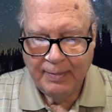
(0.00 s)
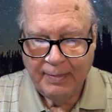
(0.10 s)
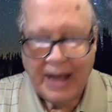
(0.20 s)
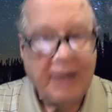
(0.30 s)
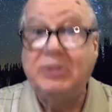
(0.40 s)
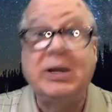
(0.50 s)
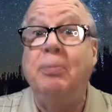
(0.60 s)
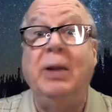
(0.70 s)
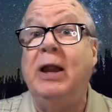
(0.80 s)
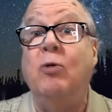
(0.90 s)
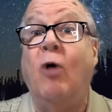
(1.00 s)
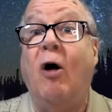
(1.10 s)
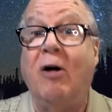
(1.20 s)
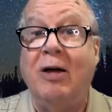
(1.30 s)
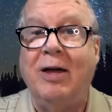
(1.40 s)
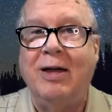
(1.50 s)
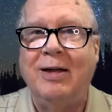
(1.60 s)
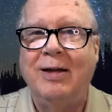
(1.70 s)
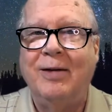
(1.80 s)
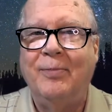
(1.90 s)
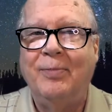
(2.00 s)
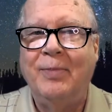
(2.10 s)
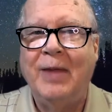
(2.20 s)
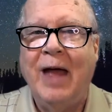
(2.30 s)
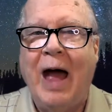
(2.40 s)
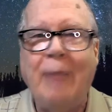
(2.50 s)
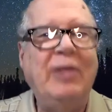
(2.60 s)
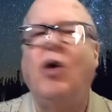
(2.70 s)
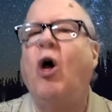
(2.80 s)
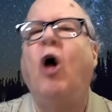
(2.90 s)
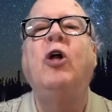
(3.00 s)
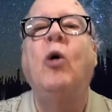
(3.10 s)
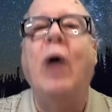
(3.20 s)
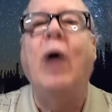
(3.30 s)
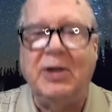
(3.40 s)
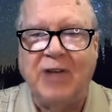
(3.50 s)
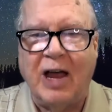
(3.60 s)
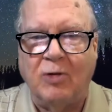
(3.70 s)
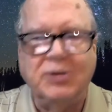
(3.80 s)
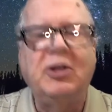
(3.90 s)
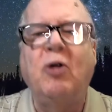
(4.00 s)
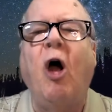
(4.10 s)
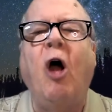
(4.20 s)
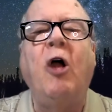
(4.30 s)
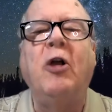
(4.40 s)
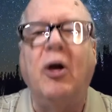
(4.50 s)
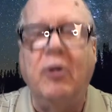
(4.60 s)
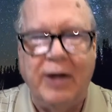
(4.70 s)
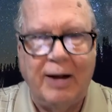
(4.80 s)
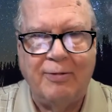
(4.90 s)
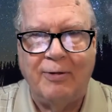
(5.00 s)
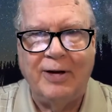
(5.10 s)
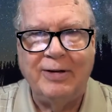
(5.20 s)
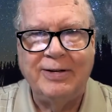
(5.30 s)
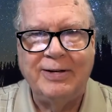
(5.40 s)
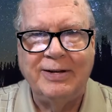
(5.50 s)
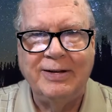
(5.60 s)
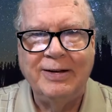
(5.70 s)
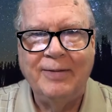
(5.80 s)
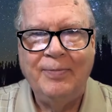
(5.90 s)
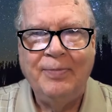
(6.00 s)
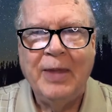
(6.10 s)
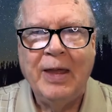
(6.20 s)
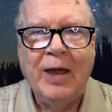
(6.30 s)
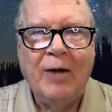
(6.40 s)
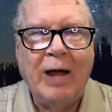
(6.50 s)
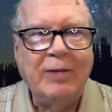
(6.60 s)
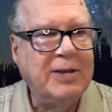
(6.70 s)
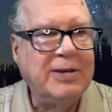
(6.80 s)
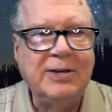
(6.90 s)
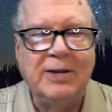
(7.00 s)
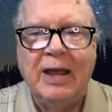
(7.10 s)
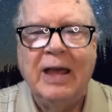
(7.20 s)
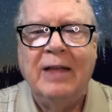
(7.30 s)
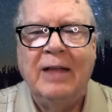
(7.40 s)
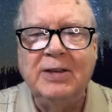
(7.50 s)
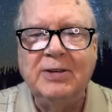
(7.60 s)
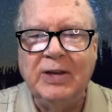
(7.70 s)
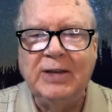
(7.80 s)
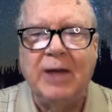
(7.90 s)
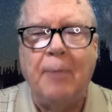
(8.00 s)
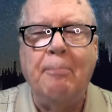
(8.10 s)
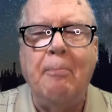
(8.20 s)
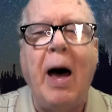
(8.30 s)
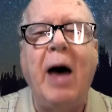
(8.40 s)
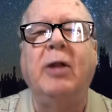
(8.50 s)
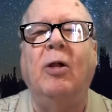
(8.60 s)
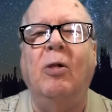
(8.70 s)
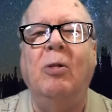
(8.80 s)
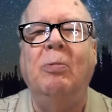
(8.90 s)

And it's completely wrong. I mean, there are no epicycles, there are no deferents. Right? This is a model